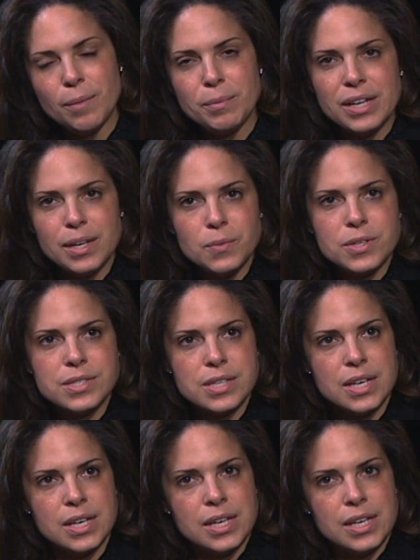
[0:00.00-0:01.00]
I mean, it was,
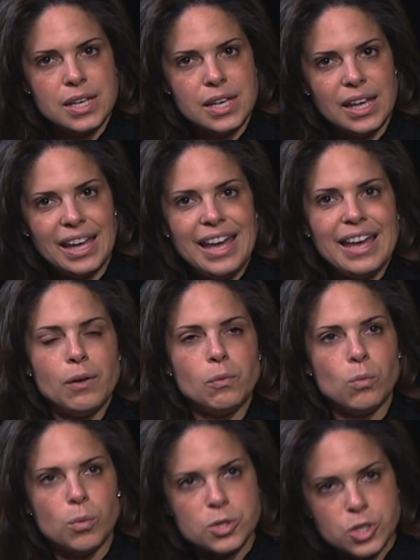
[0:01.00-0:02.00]

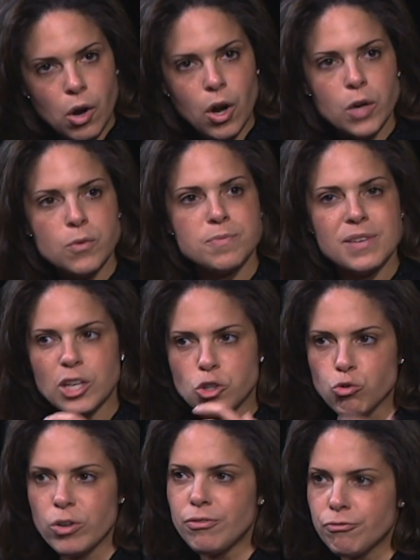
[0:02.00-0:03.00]
what was hard was being
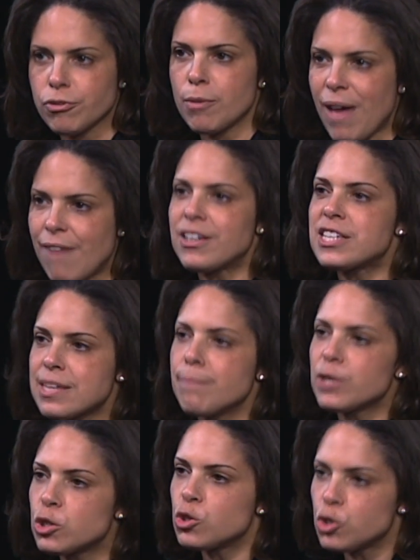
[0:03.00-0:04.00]
uh-huh. adrift from having
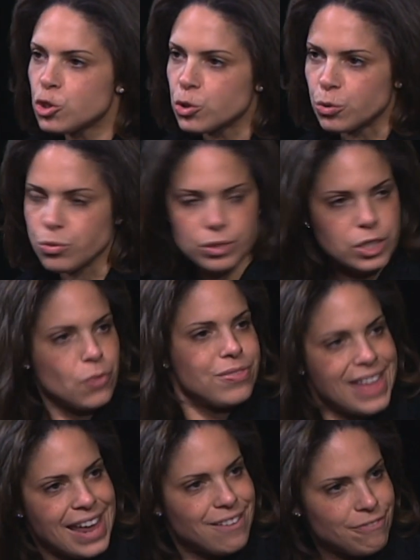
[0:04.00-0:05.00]
something to do. You know
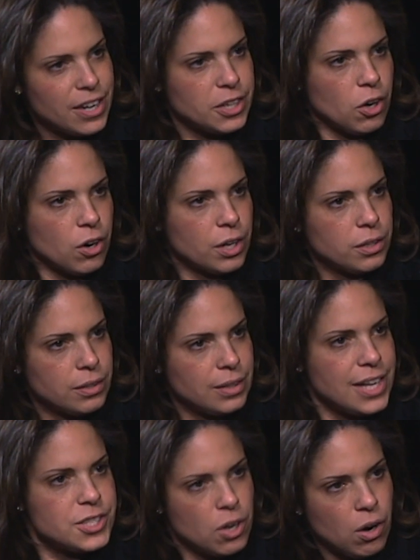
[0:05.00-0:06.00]
that I find hard. Mm -hmm.
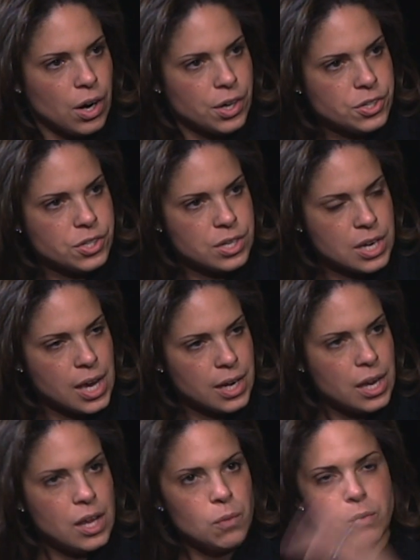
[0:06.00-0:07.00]
That's hard to
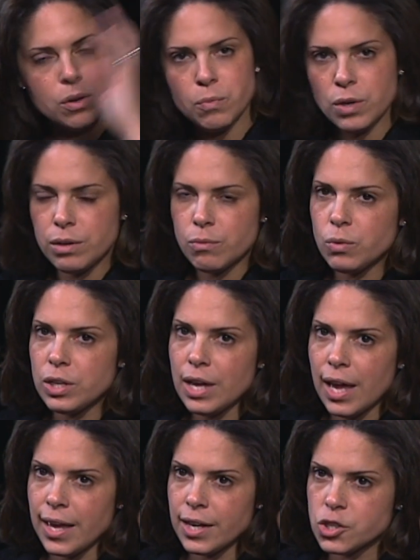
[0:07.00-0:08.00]
not. When when we
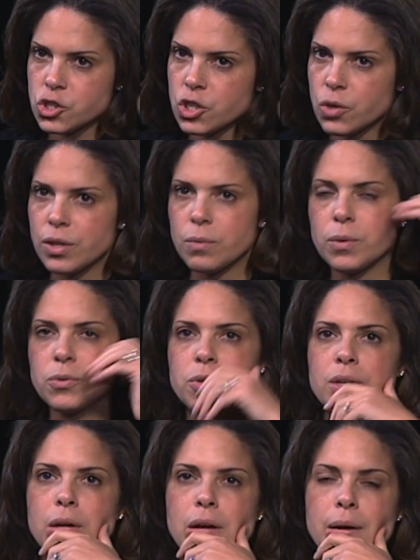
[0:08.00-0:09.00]
I had a show that we were
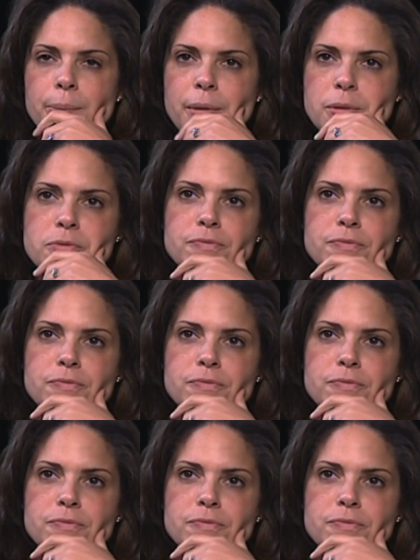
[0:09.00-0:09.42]
doing um, that was